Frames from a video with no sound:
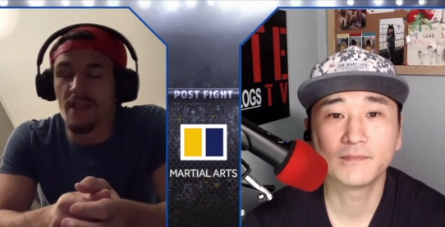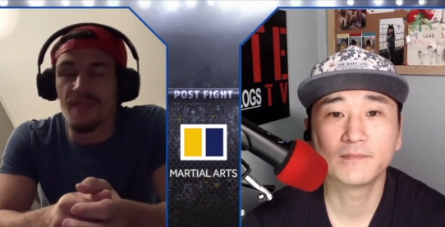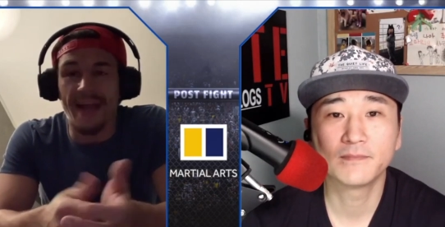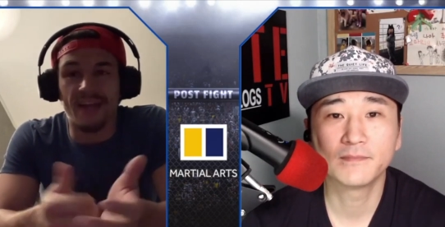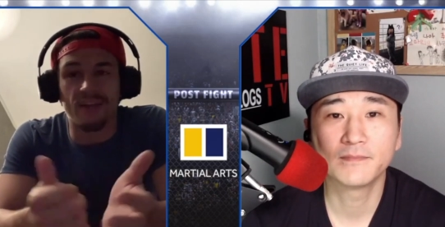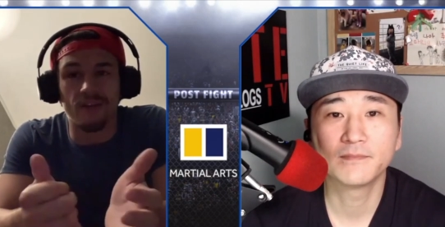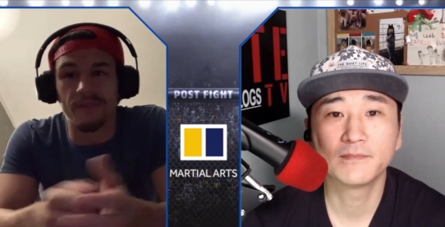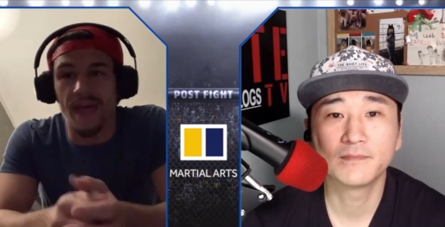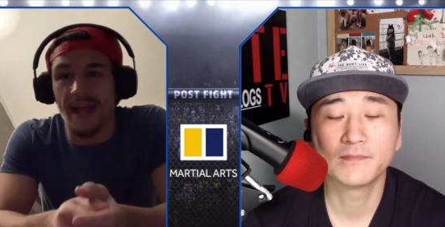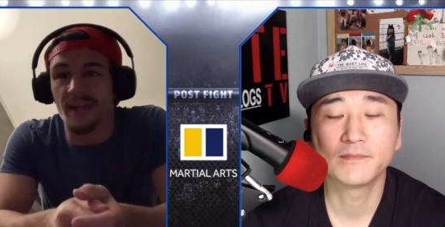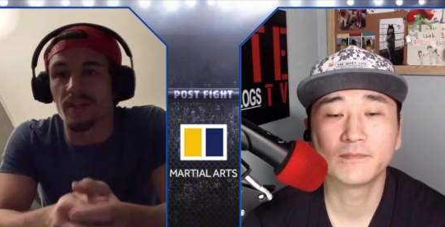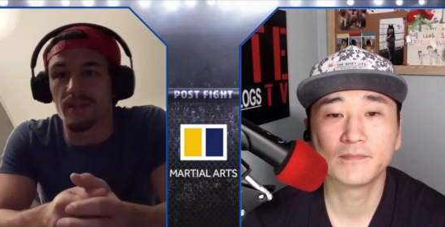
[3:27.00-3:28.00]
Speaker 1: That could,
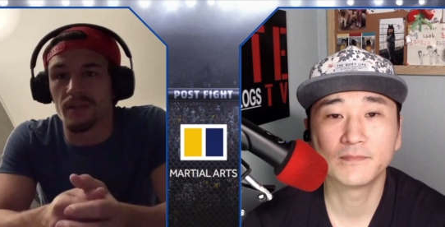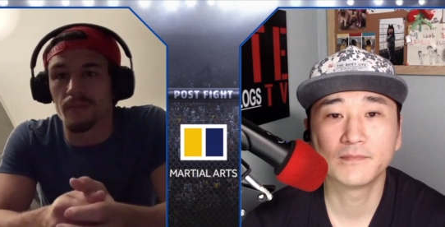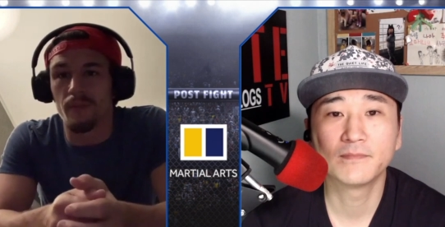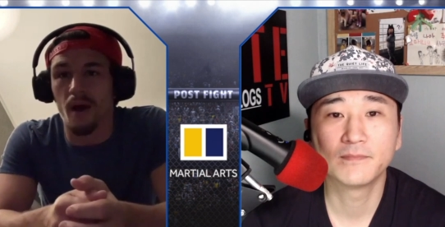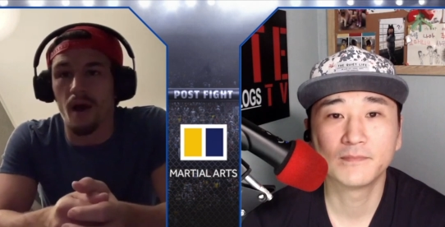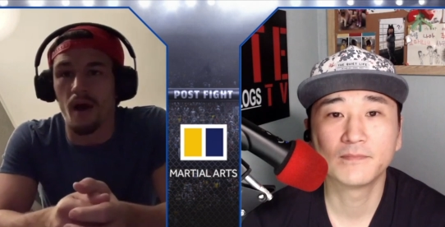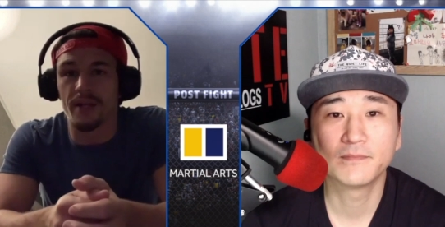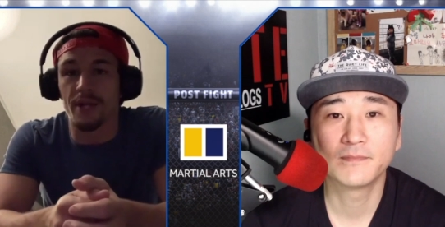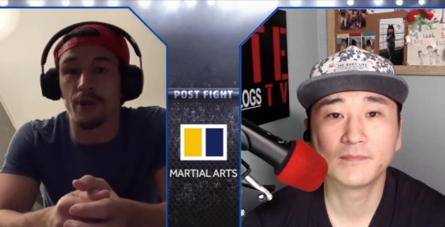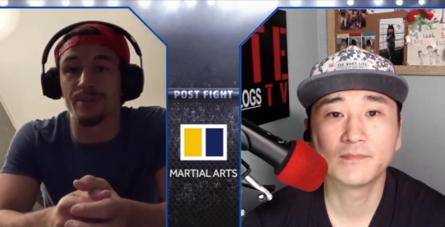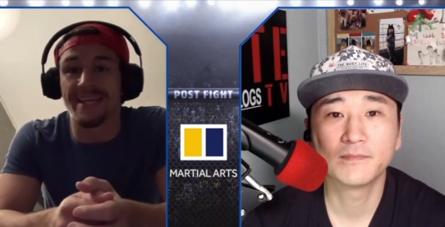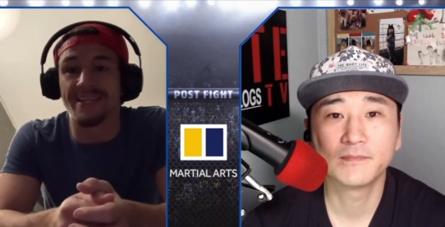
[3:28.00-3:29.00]
that could uh, you
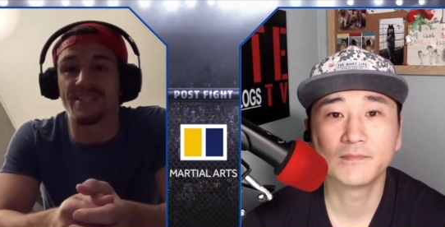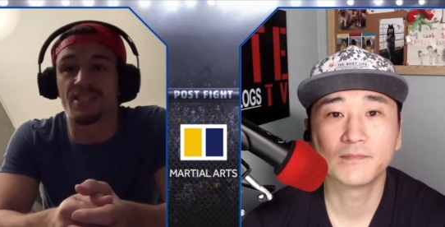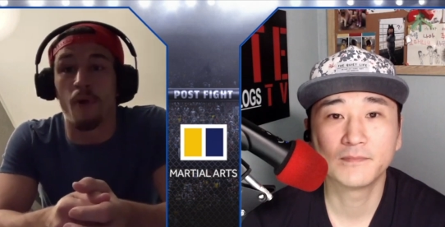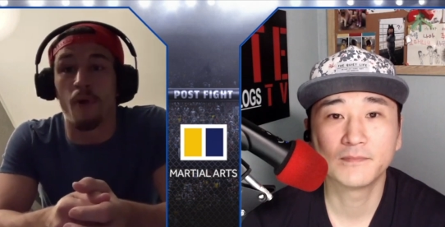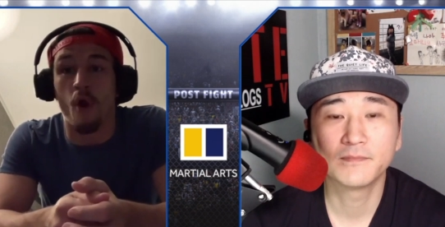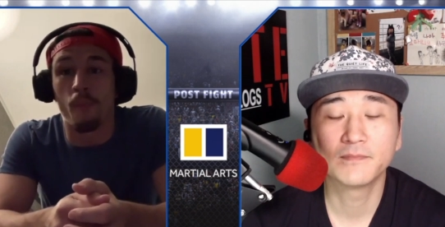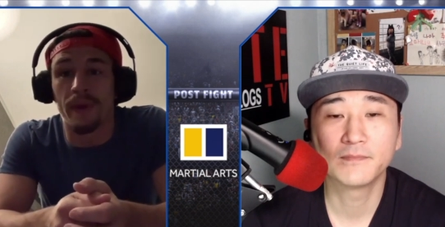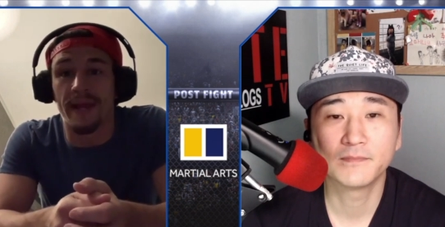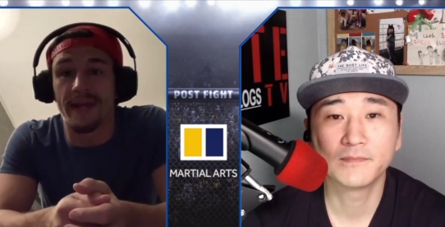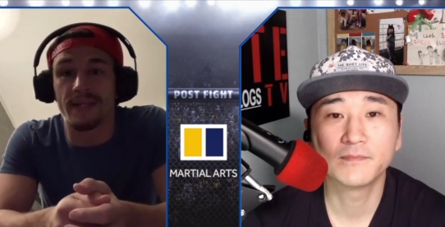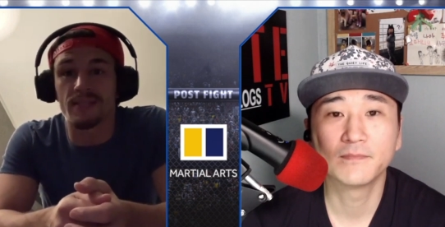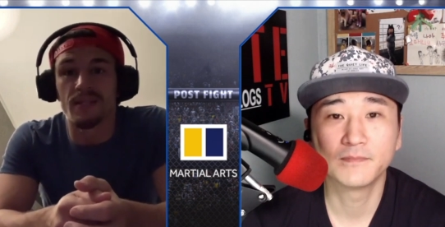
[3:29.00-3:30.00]
know, lead to some
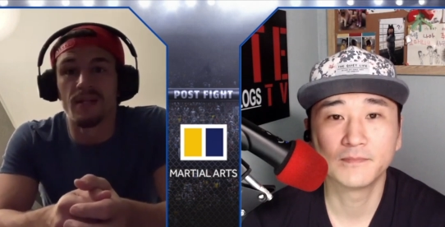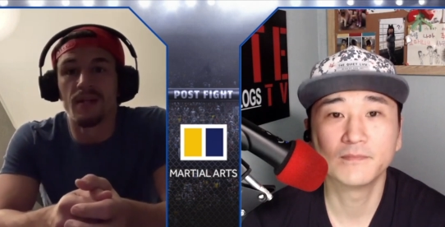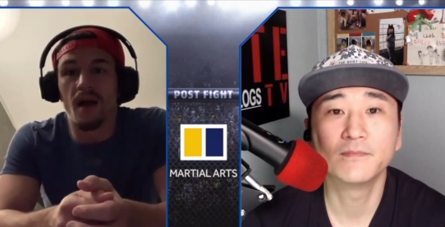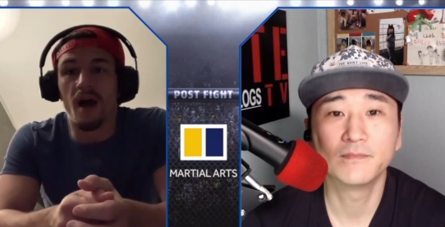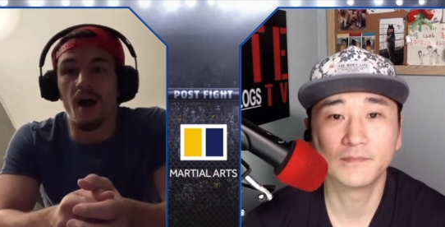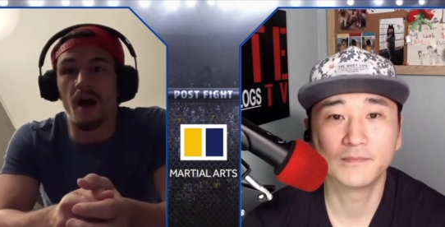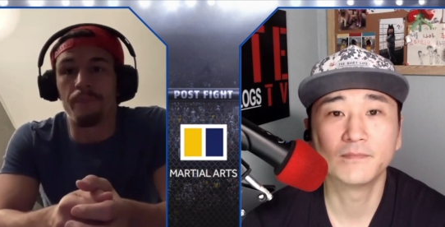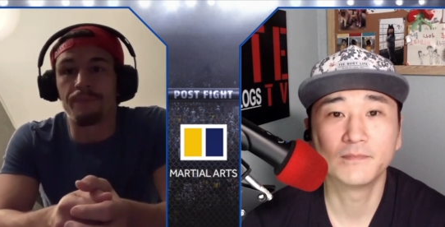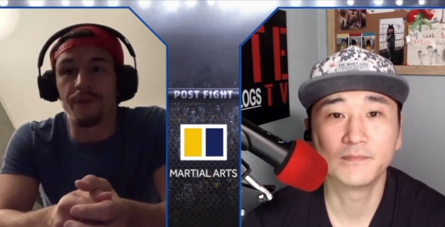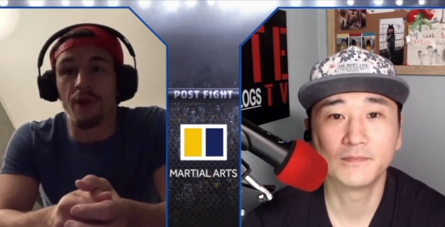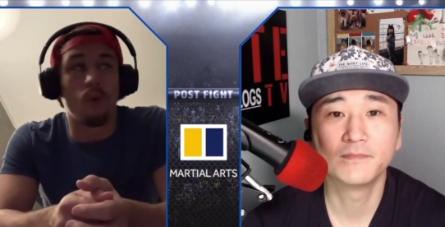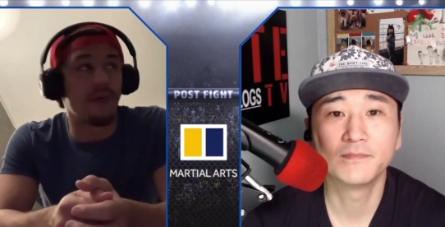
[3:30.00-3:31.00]
openings. Mm-hmm. Um,
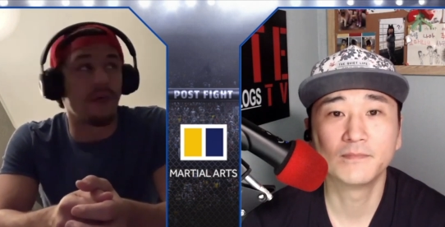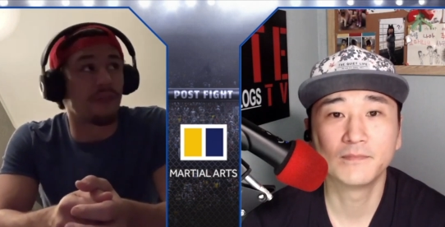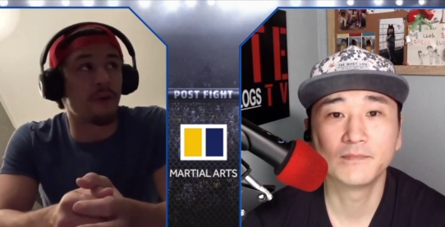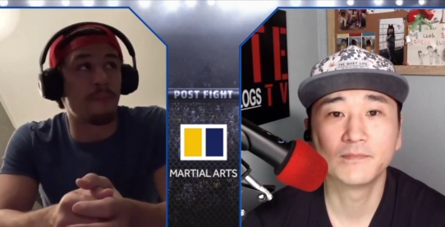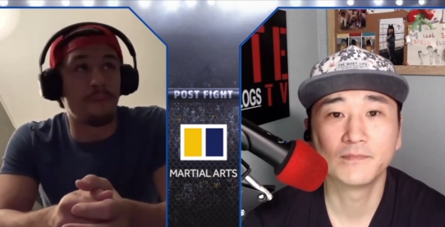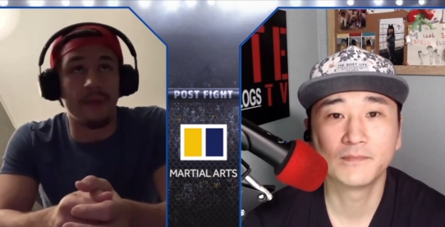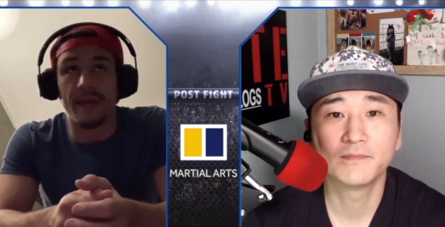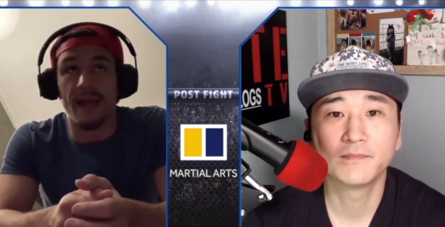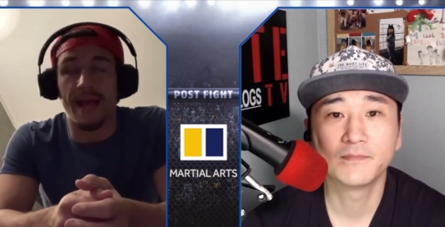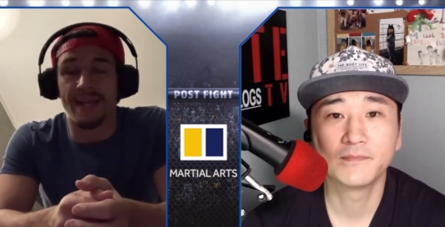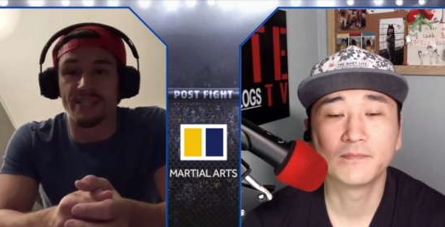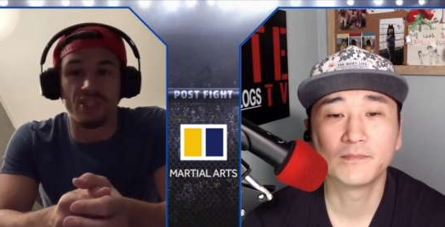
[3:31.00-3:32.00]
you know, whether it be
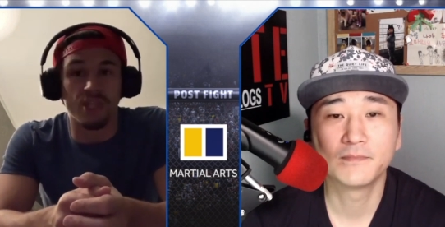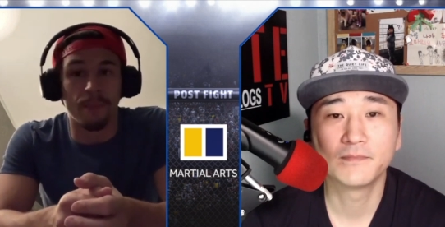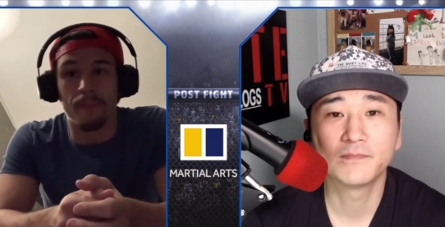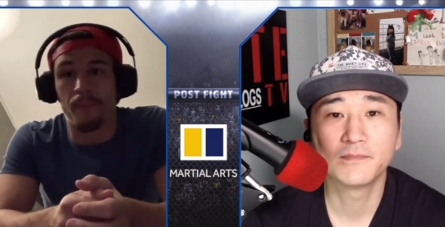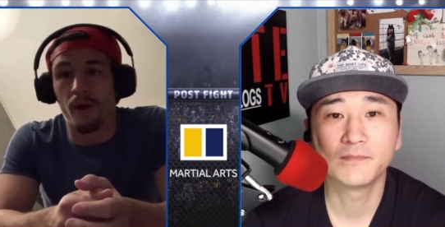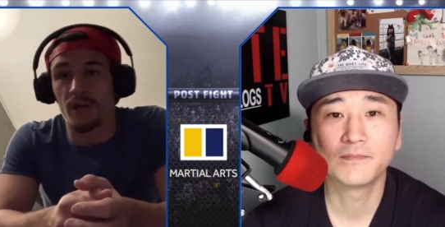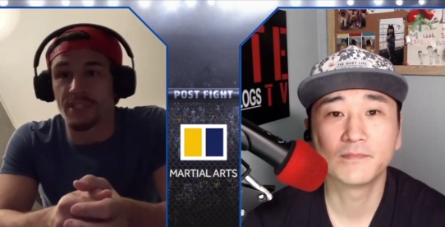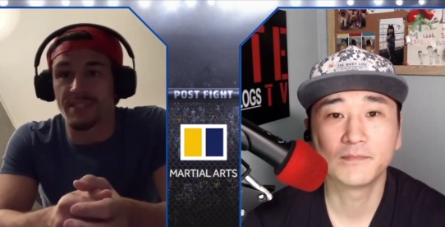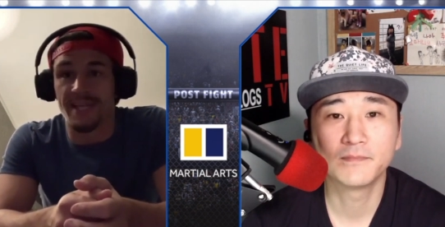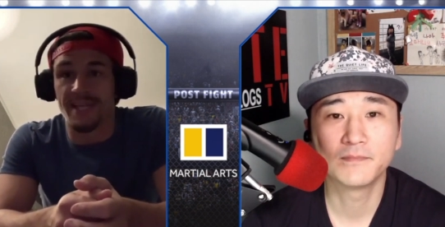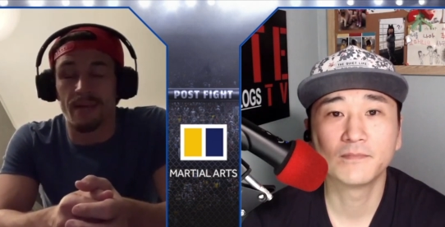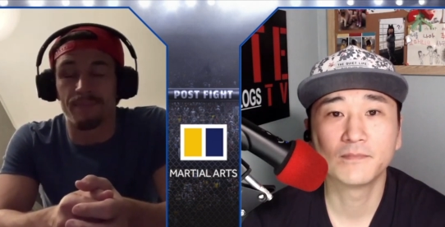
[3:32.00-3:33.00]
I could slip a punch and
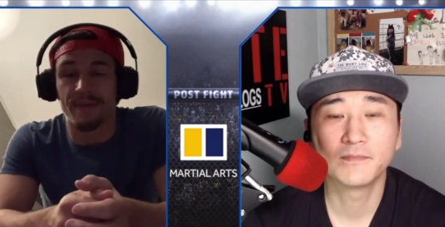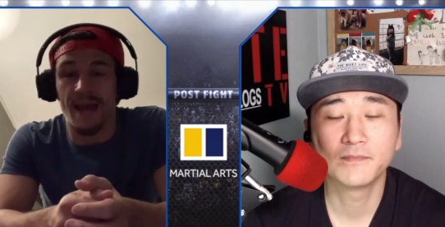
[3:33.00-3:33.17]
take him